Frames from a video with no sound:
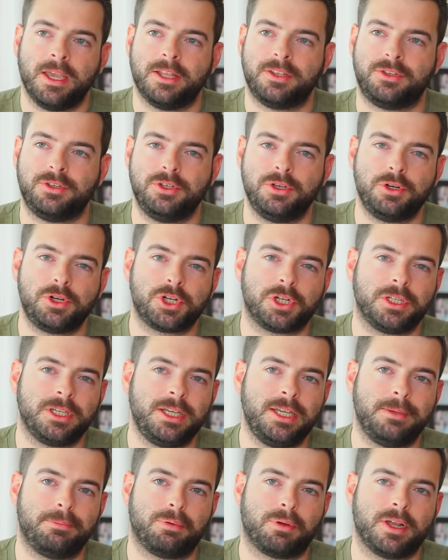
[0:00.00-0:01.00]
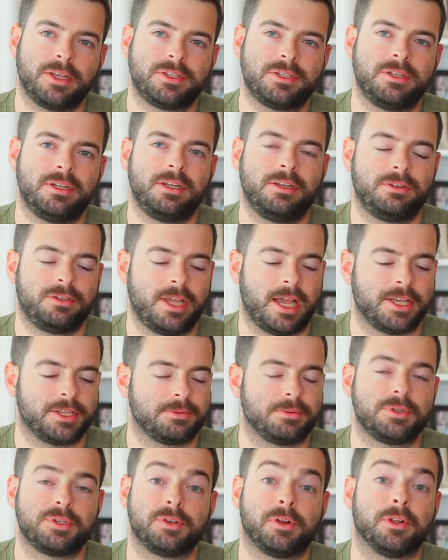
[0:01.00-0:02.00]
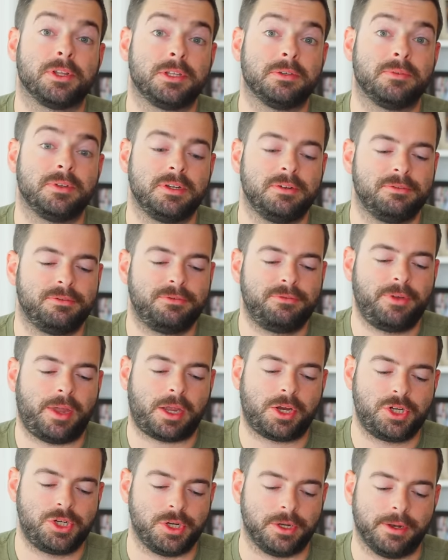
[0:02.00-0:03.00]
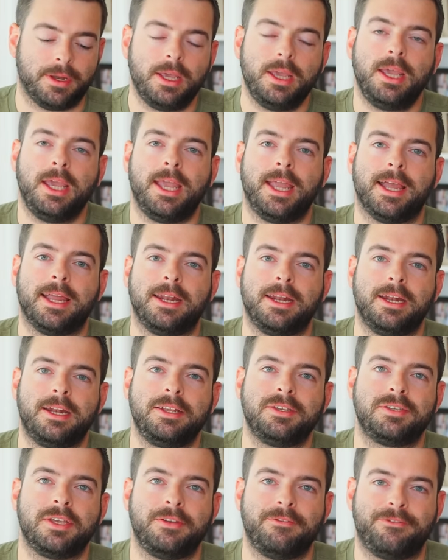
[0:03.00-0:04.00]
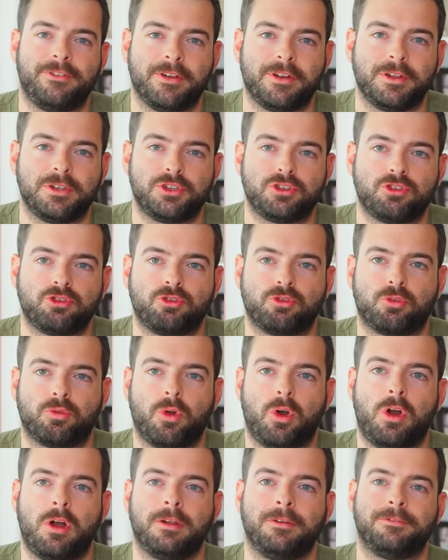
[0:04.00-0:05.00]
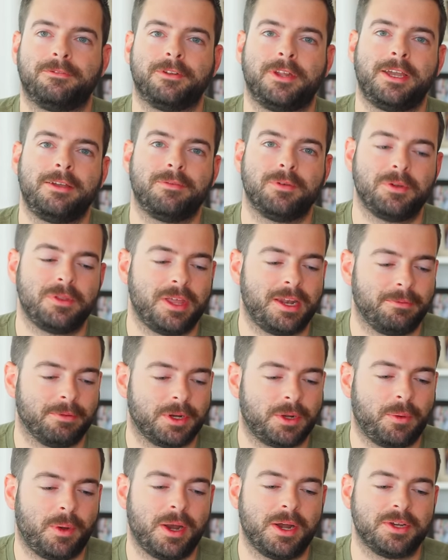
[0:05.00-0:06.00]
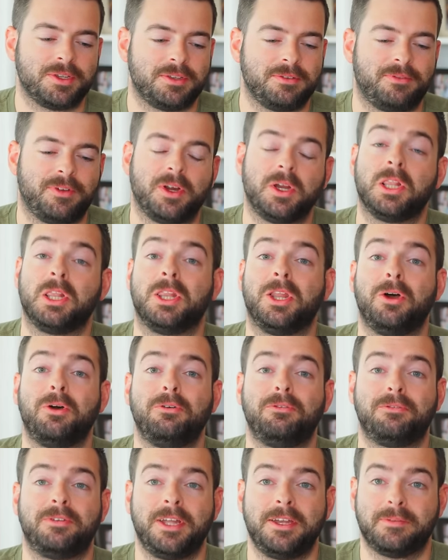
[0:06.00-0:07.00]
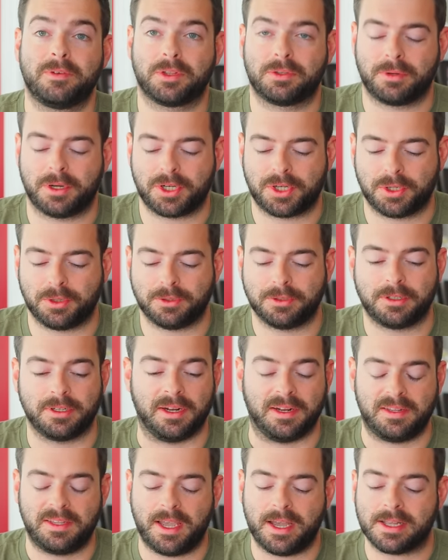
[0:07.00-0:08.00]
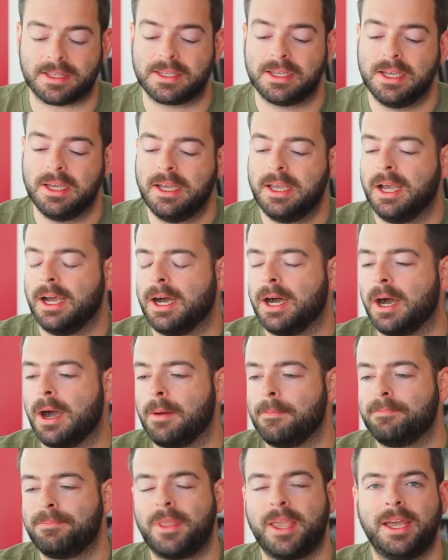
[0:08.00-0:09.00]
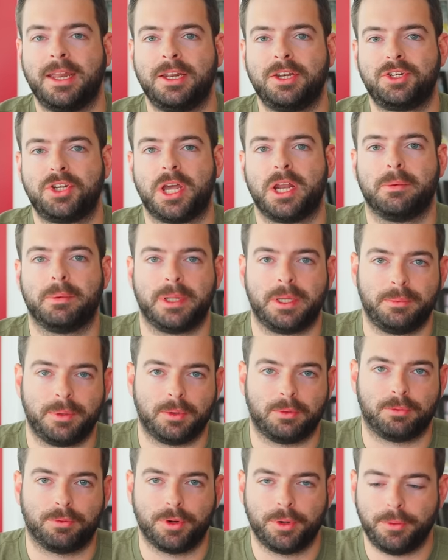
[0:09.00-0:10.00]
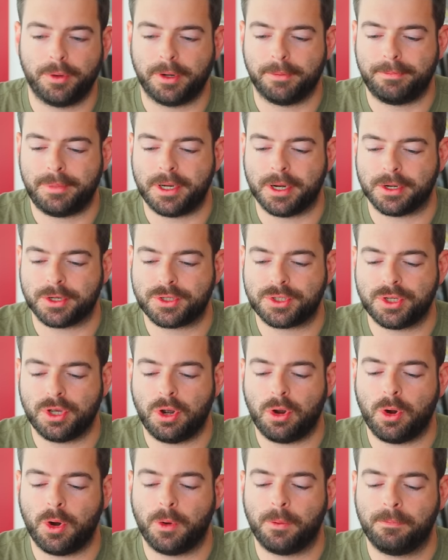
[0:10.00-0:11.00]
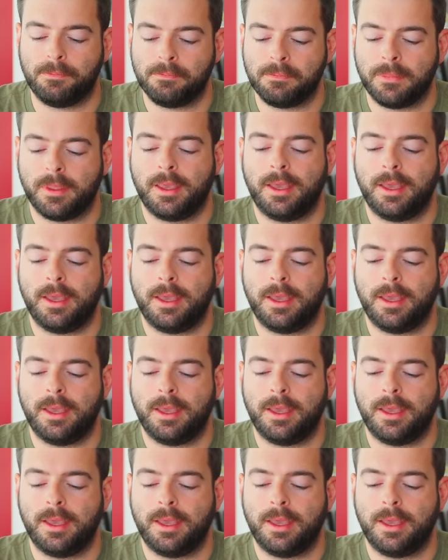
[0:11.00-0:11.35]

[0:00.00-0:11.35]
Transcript: It's usually present as a result of an infection, and it is a very strong flavor that requires a very low flavor threshold to detect, um, and it generally will ruin a beer. So